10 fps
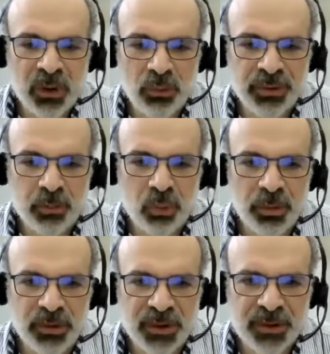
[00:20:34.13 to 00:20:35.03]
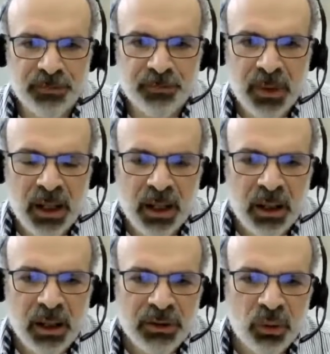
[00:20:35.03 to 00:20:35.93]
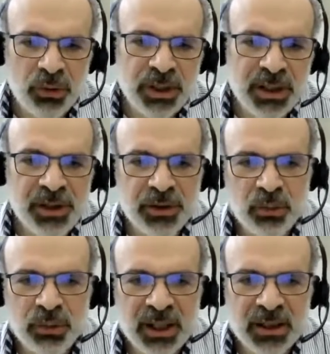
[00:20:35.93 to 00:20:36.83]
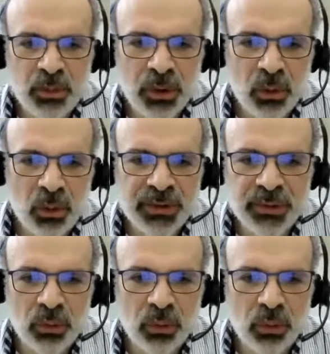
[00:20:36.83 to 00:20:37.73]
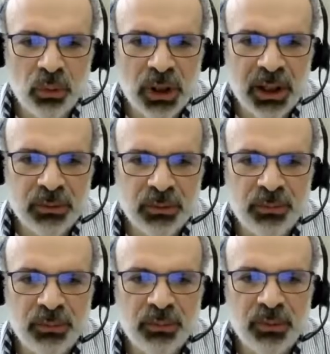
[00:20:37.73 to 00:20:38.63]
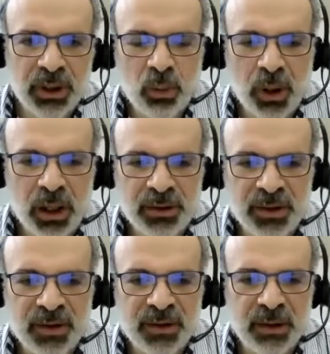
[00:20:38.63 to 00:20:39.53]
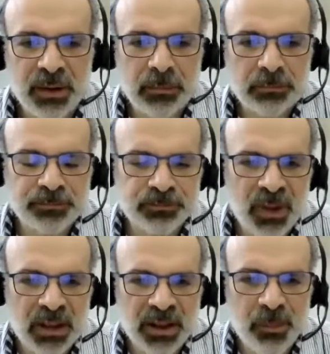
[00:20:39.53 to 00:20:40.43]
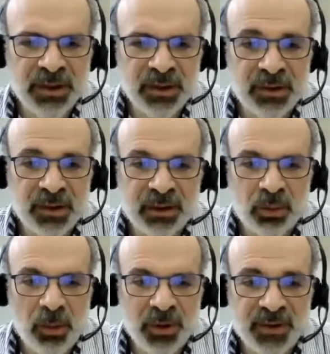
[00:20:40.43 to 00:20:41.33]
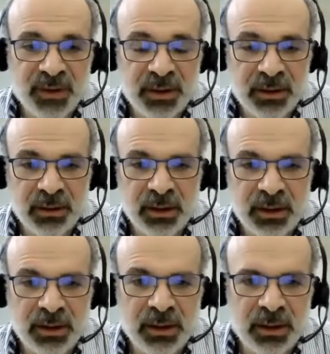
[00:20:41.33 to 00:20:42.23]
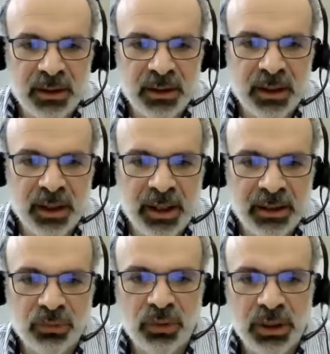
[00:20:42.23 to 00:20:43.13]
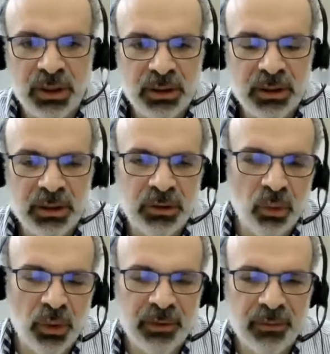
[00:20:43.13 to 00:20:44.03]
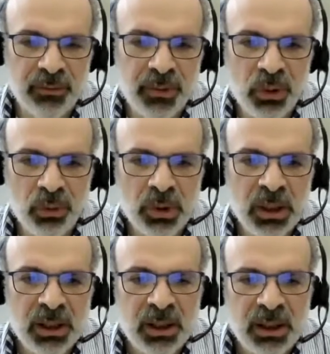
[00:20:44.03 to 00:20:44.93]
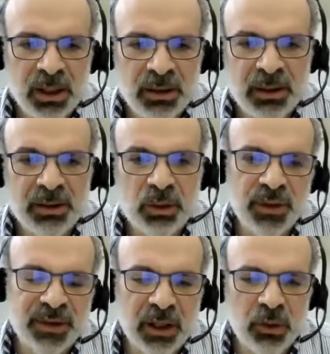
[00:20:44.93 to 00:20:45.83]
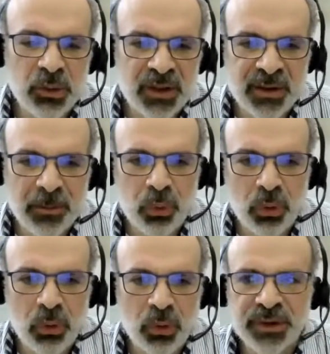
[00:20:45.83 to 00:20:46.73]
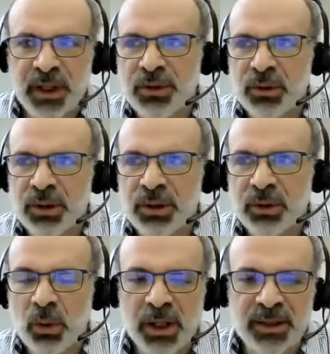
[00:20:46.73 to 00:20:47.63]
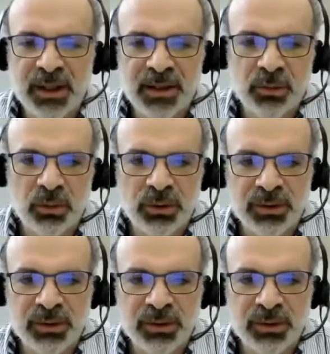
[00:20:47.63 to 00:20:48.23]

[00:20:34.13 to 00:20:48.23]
the properties. So in addition to that, we also kind of require this limited discrepancy at the entry into every view, and it turns out that some protocols actually require that. So